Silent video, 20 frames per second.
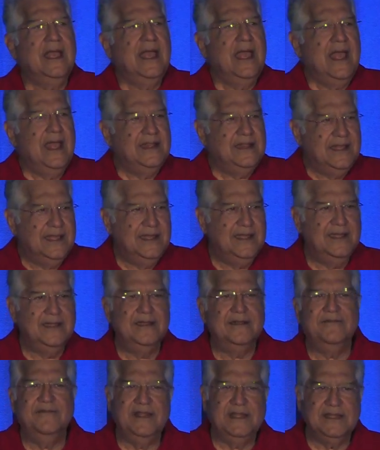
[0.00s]
And
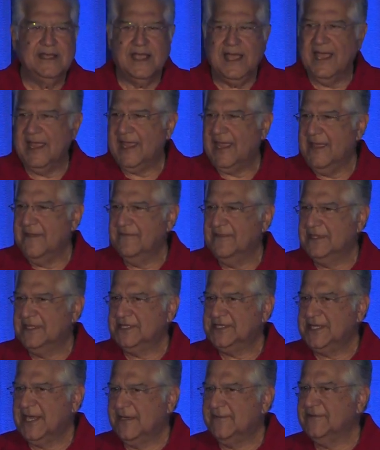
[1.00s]
then when the guy came with the
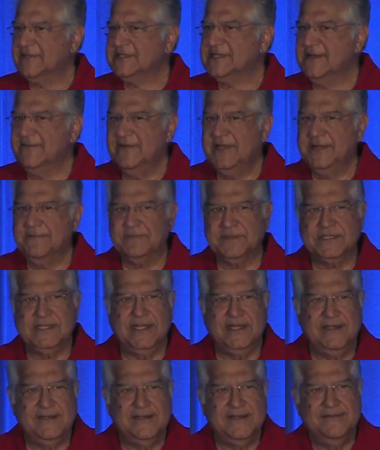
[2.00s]
check for
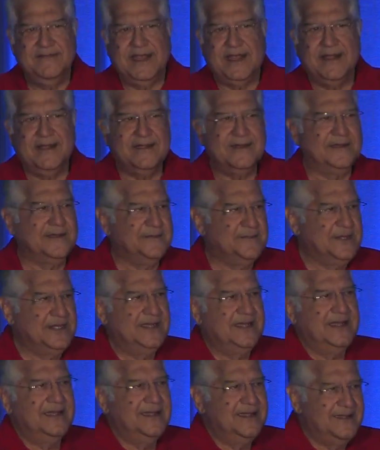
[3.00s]
70%, we cut a
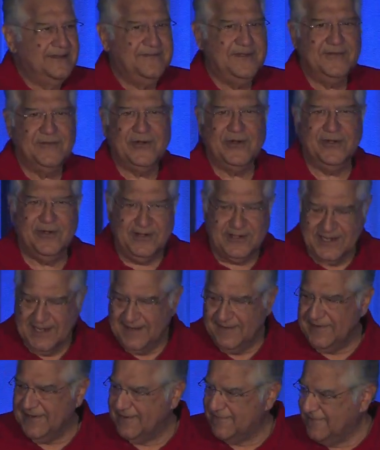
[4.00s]
ribbon and we were going to
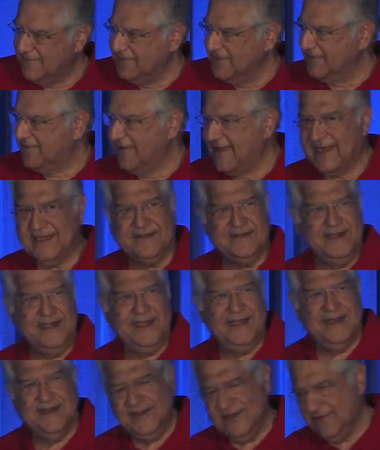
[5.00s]
deliver it from the
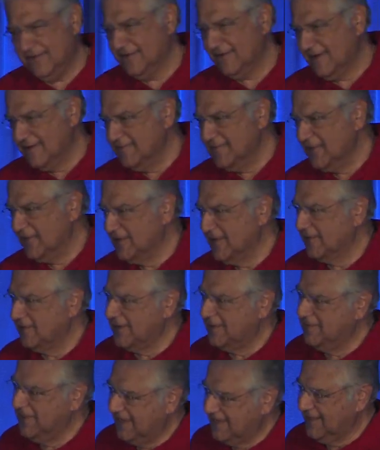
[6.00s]
factory. And you know, computers
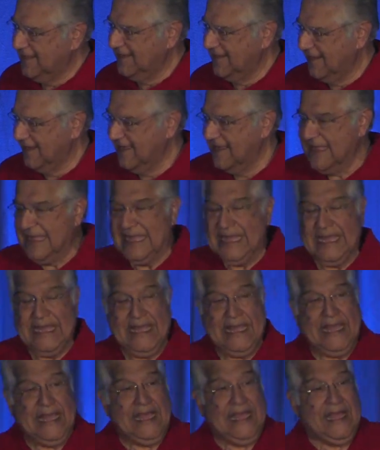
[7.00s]
were a big thing.
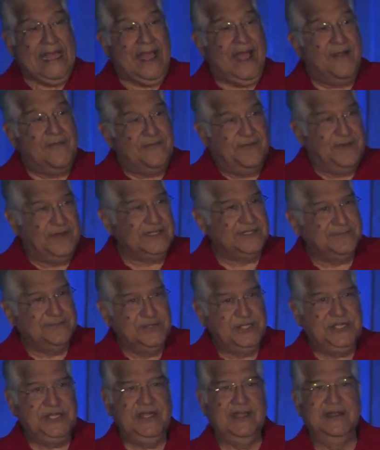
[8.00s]
Our first
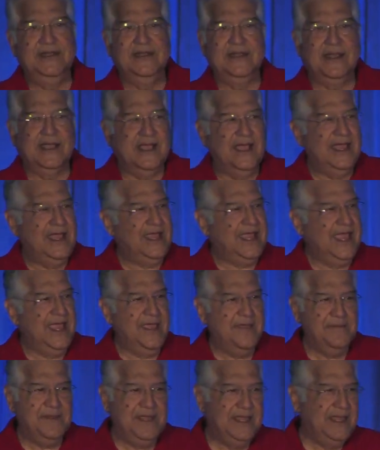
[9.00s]
machine, the guy
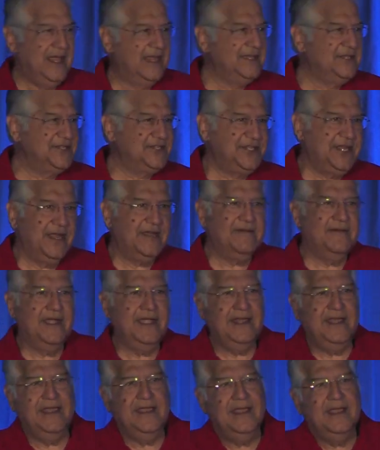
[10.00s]
came, he had the check
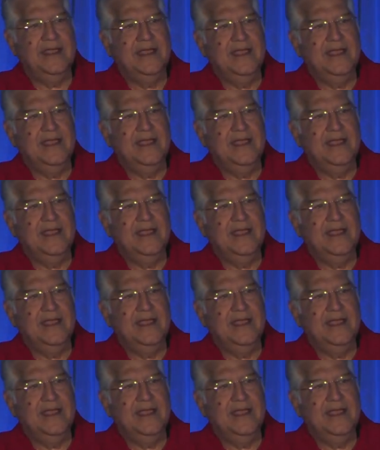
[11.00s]
ready.